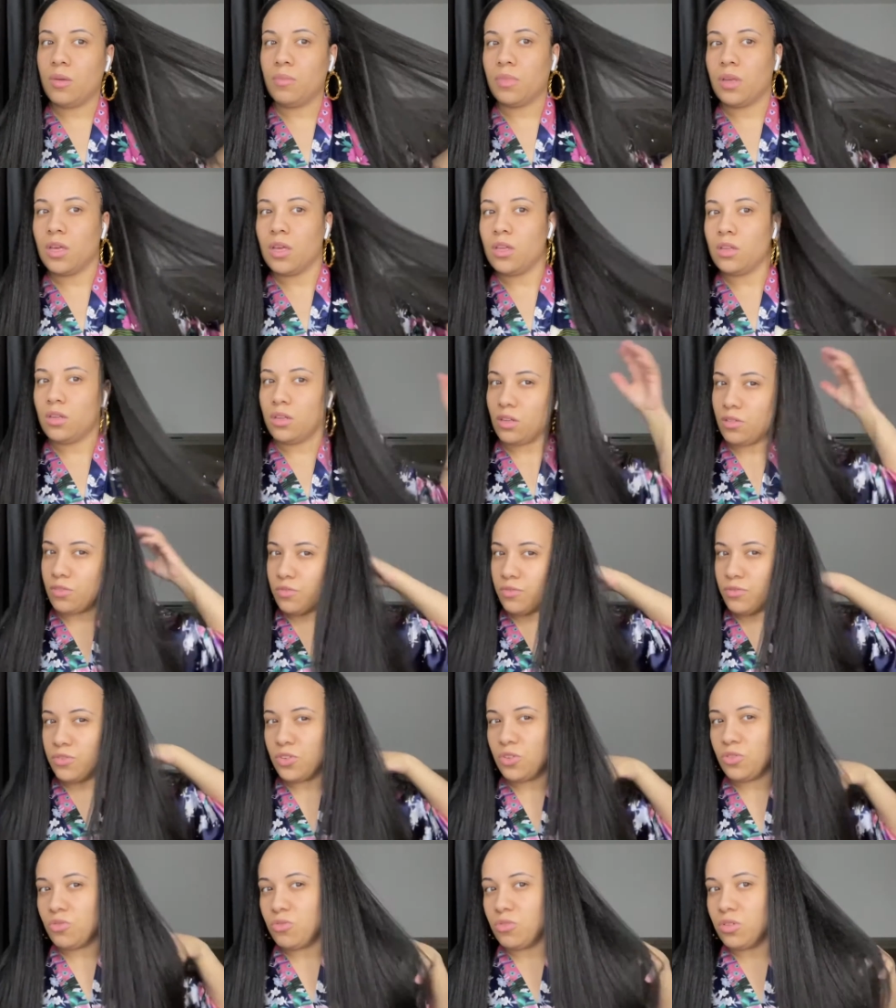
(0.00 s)
getting a
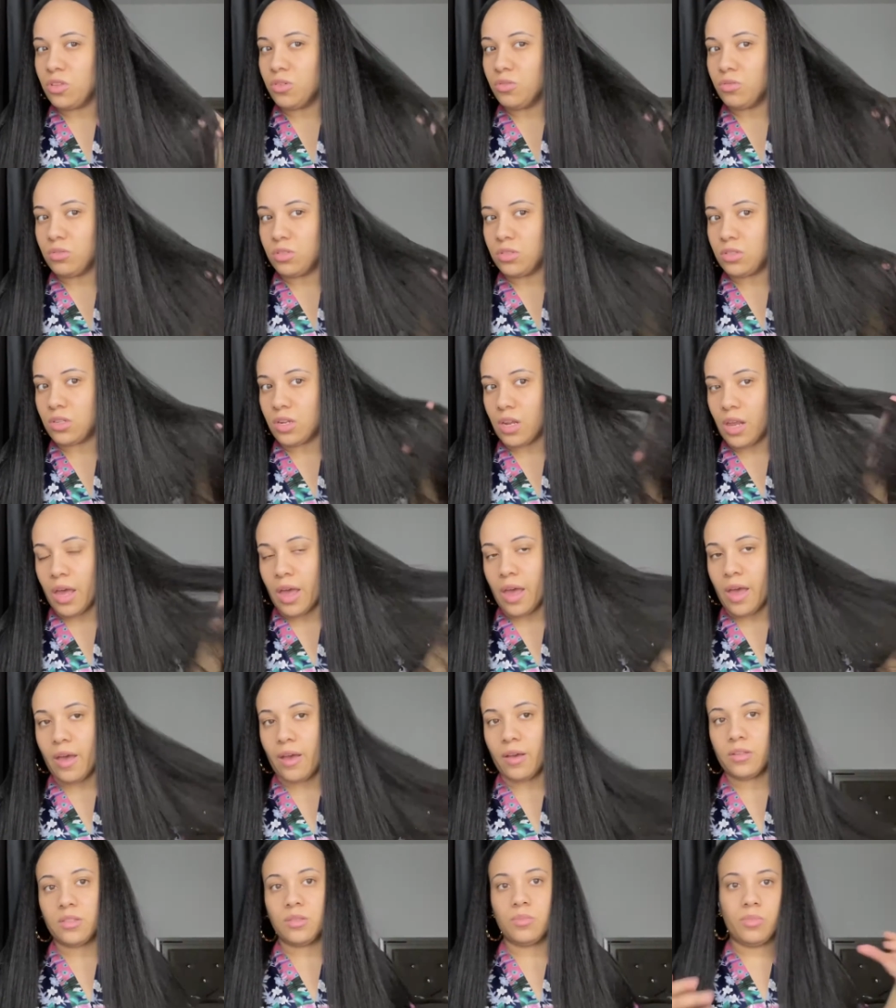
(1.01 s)
few little
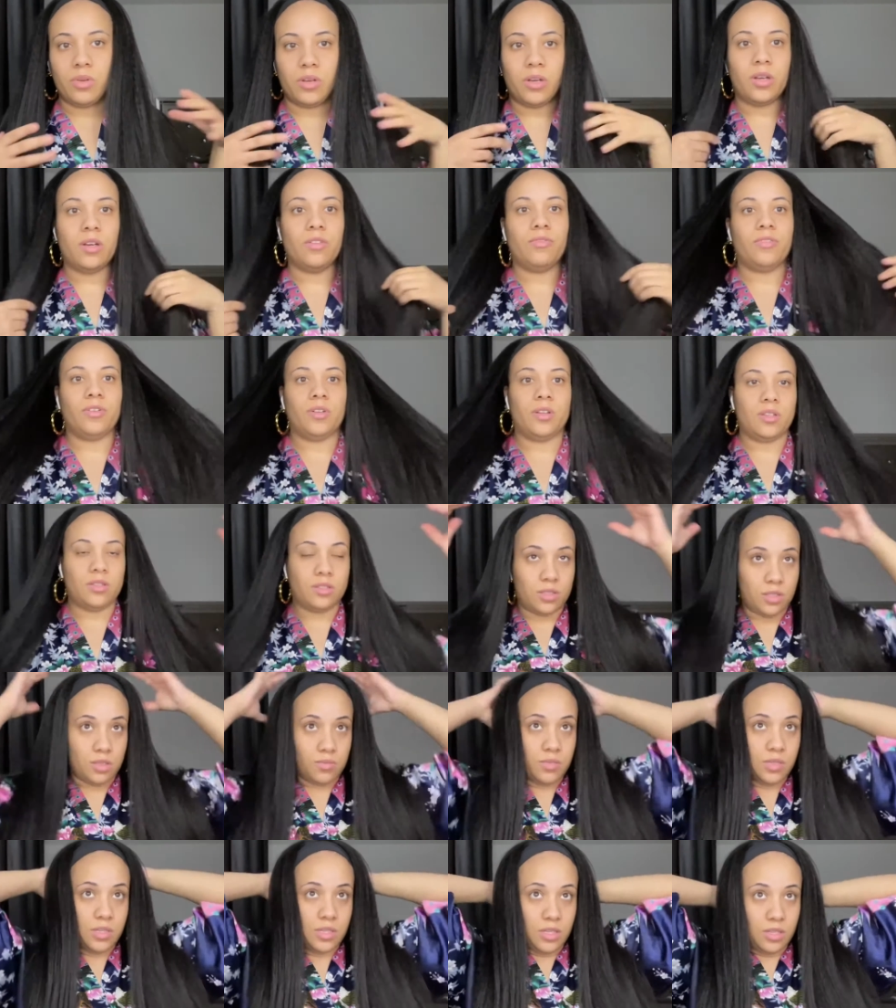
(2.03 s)
snags, but for this
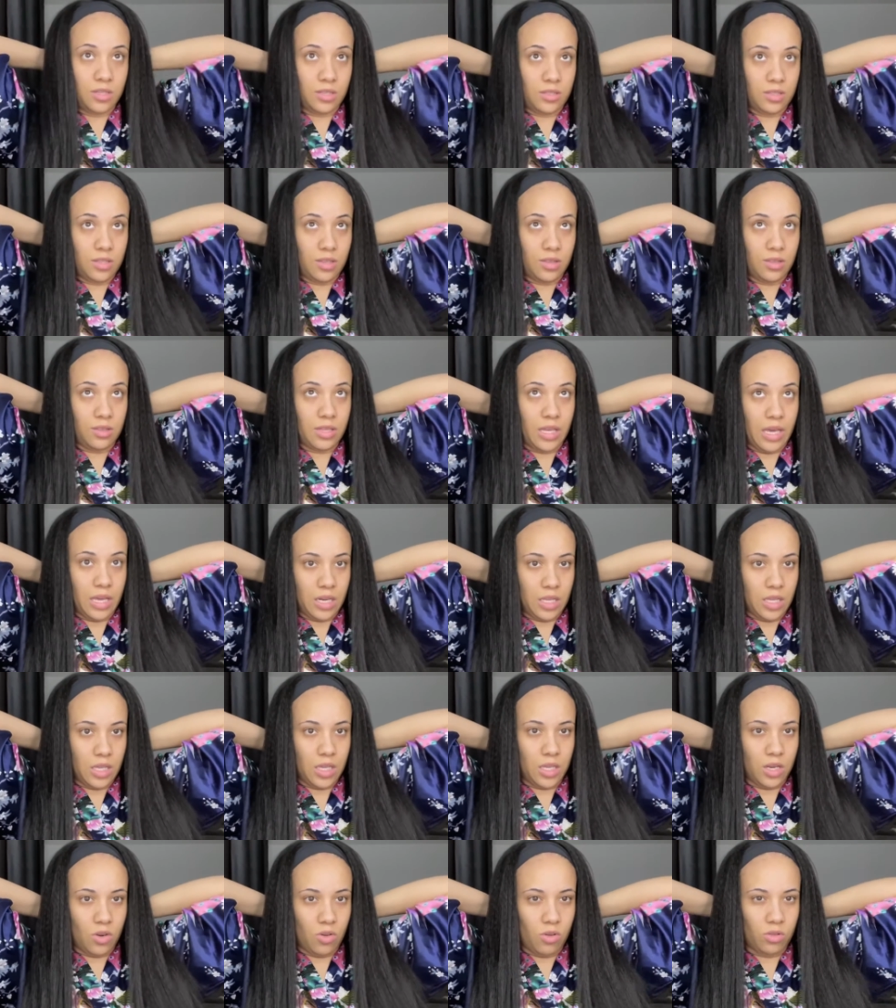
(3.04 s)
to be
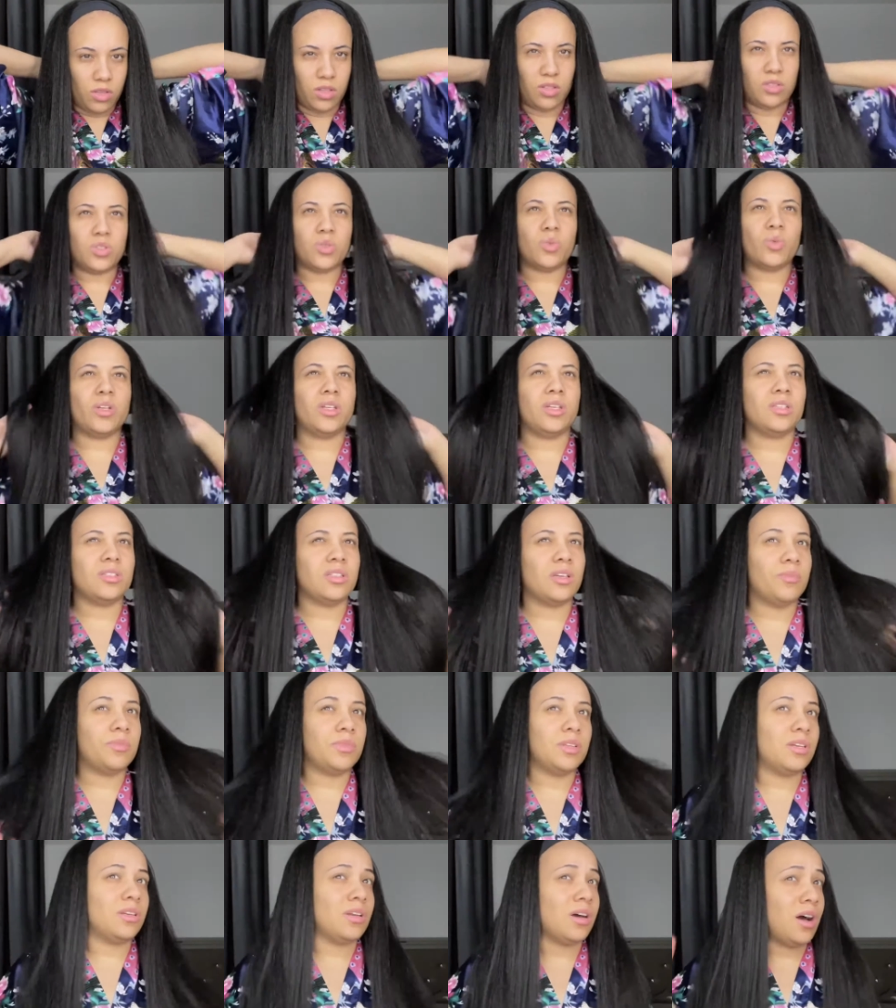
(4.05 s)
synthetic and only 20
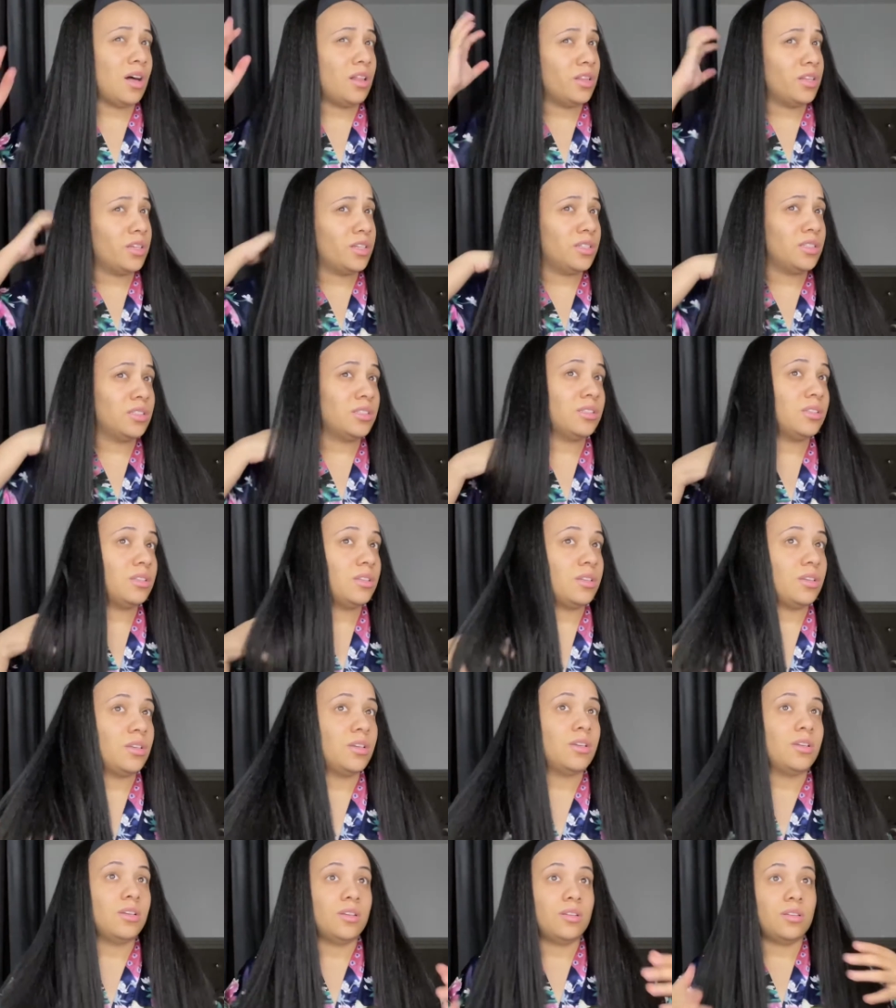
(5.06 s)
something dollars,
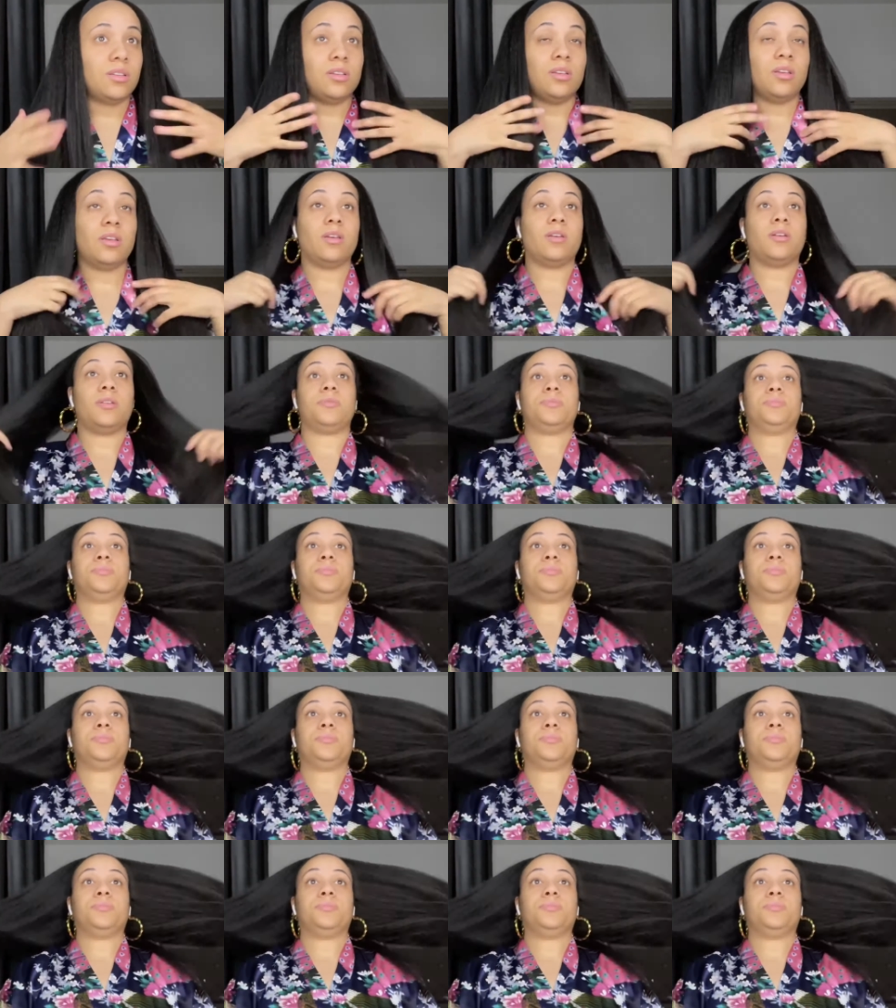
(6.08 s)
yeah.